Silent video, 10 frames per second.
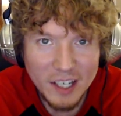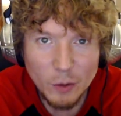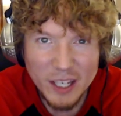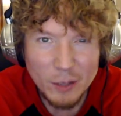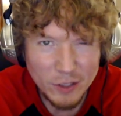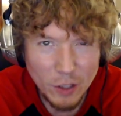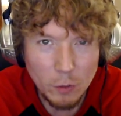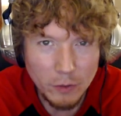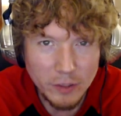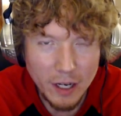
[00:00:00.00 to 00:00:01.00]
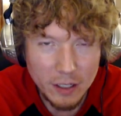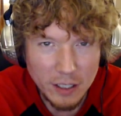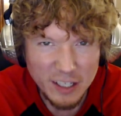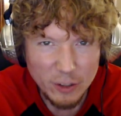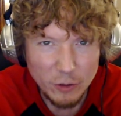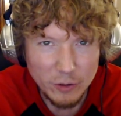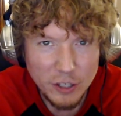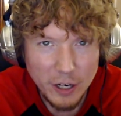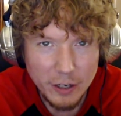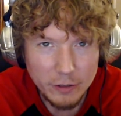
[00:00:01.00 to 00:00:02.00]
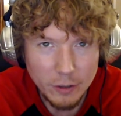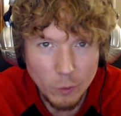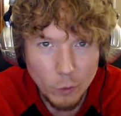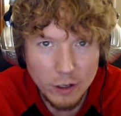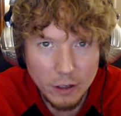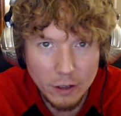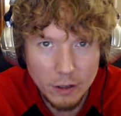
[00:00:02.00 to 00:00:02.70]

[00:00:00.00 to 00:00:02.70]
he was almost kind of like an only child in a way.